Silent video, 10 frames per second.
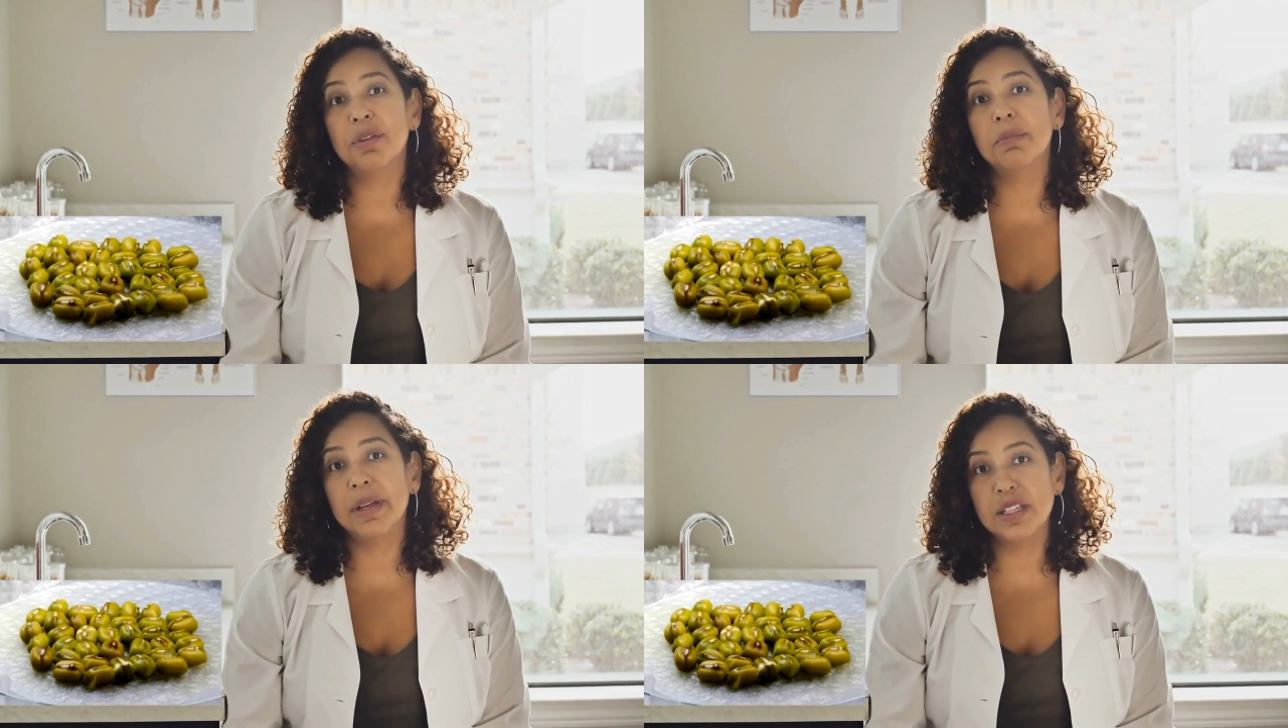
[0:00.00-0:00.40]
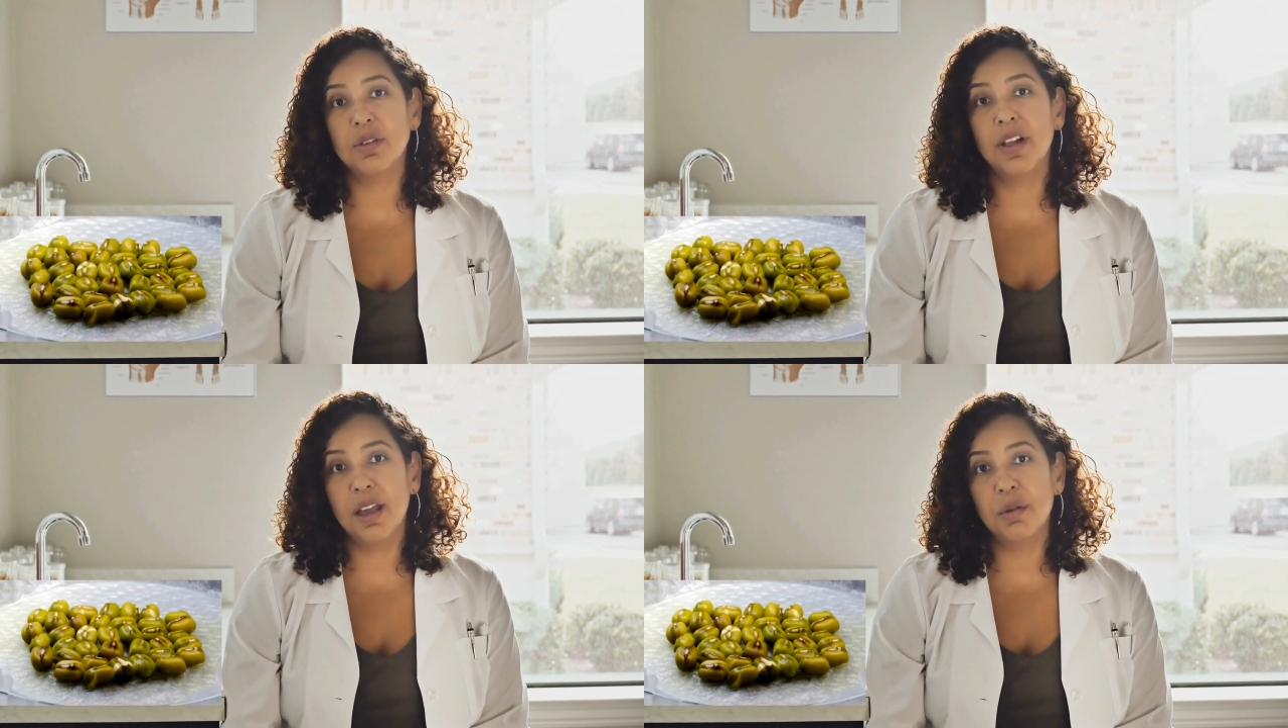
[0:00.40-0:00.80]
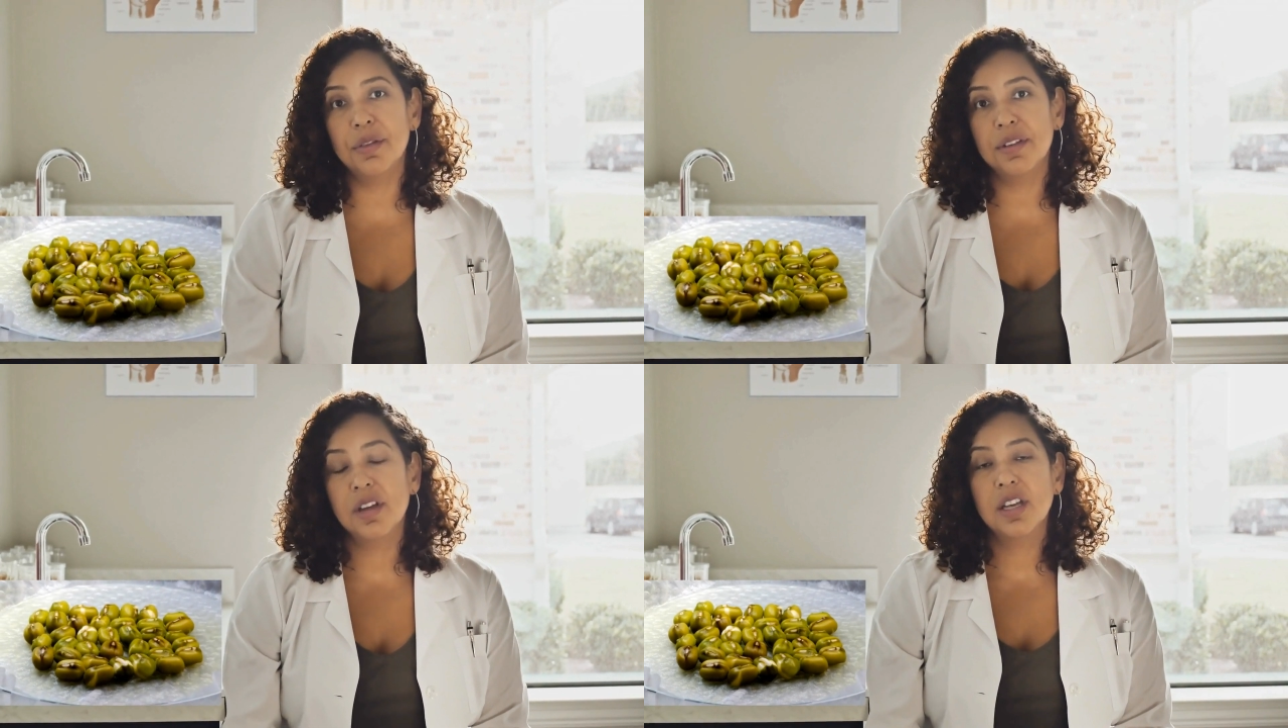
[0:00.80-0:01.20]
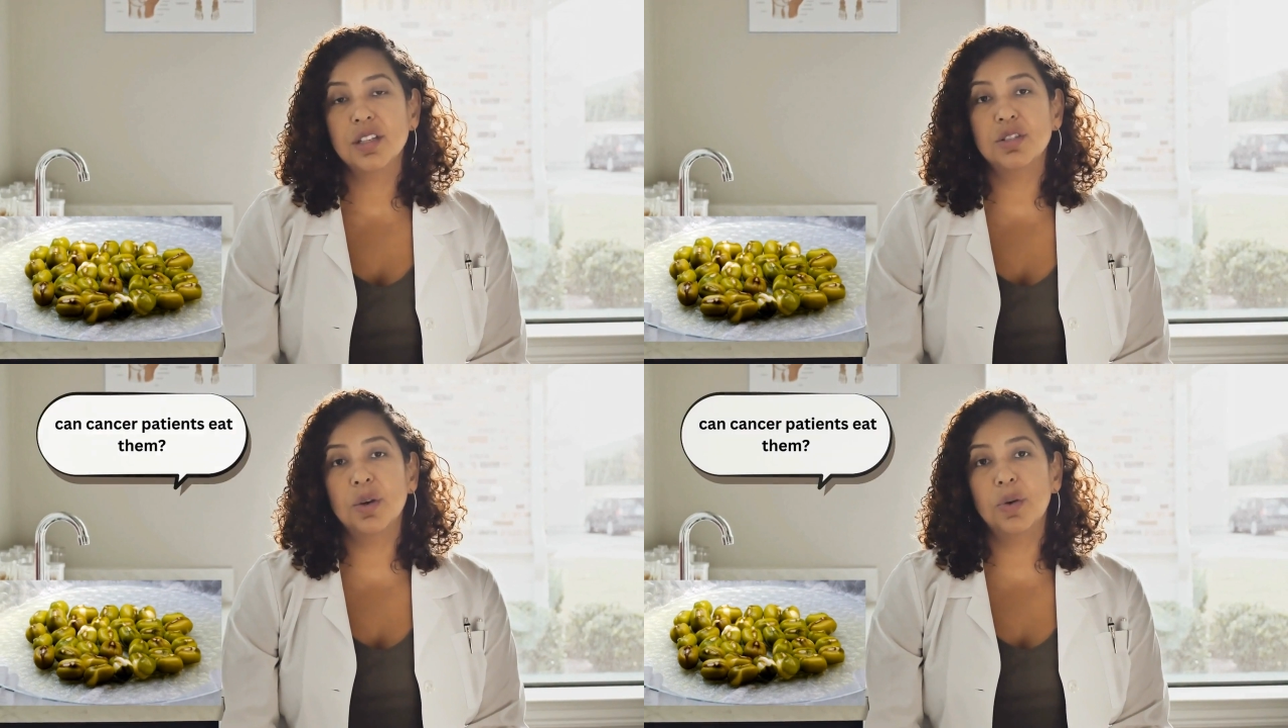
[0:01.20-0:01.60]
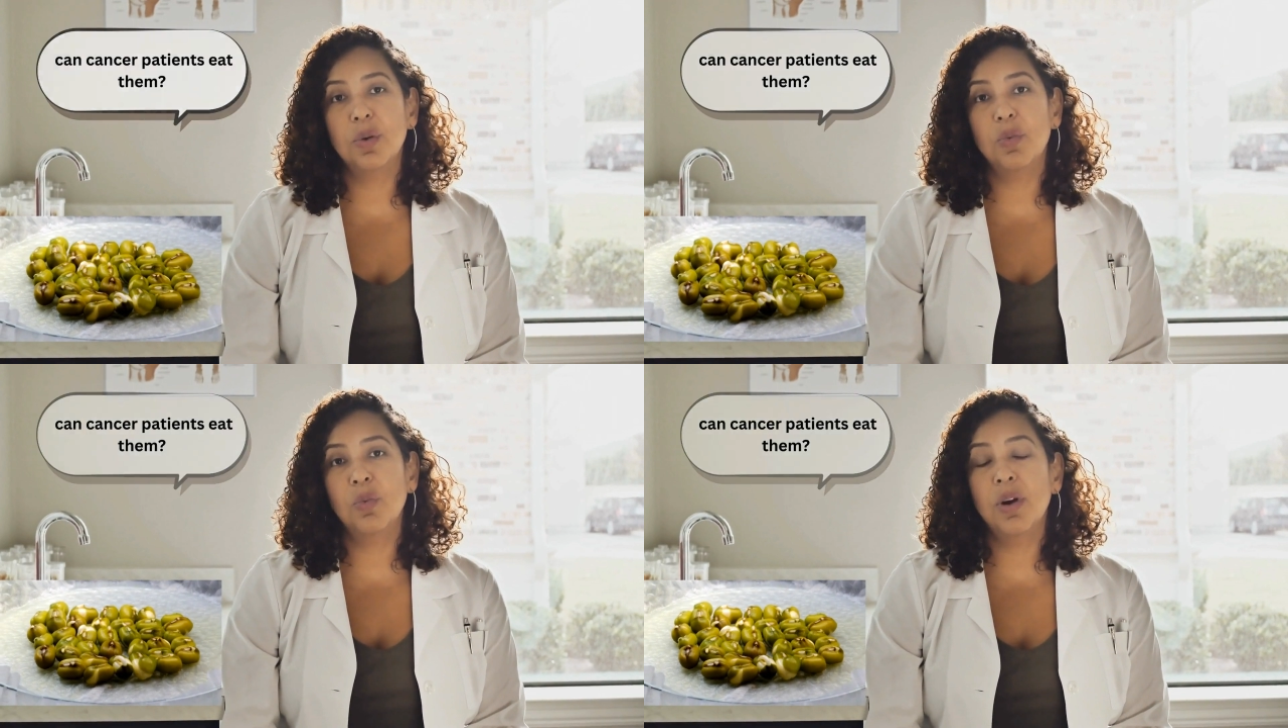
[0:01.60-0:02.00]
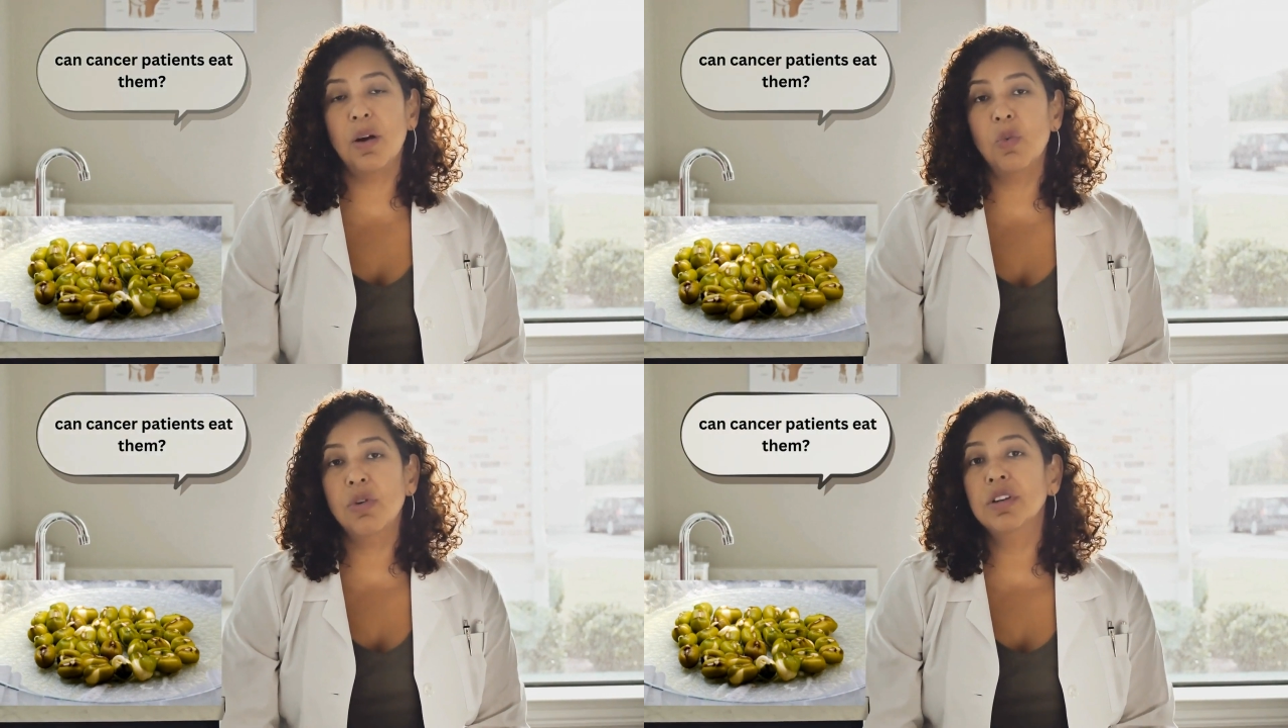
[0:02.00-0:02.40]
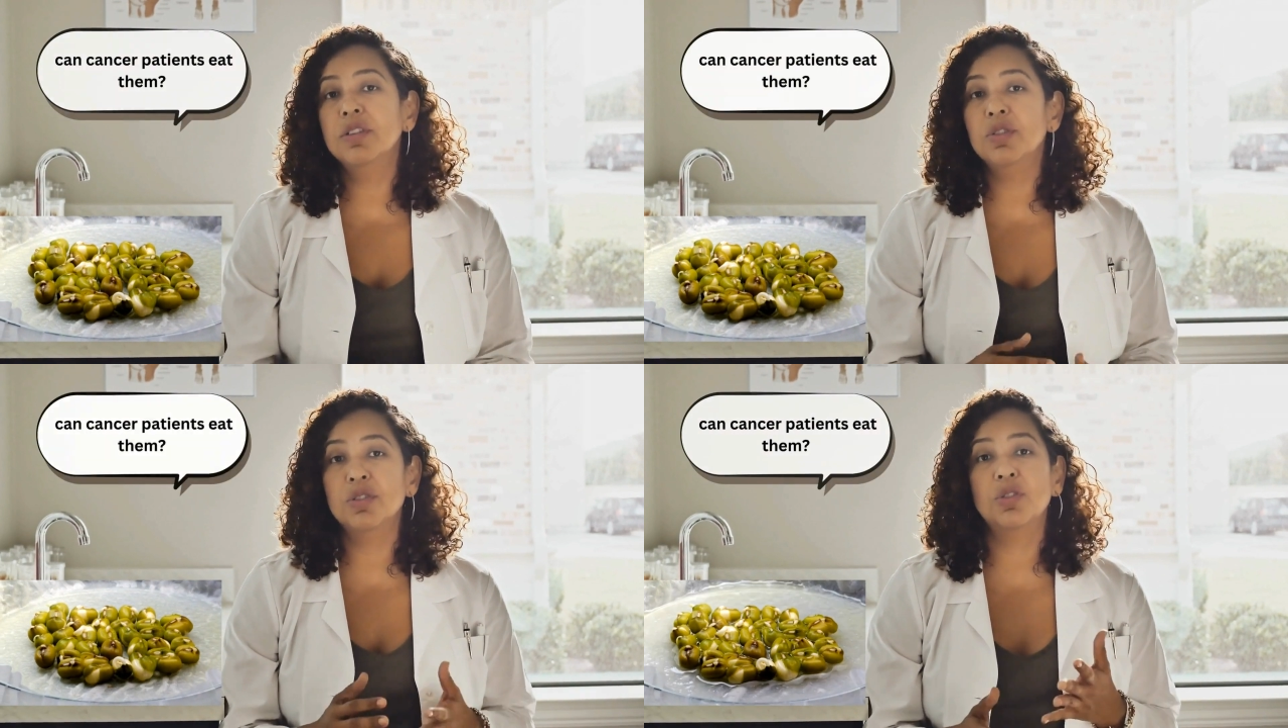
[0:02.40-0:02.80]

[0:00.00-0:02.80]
For example, can cancer patients eat them?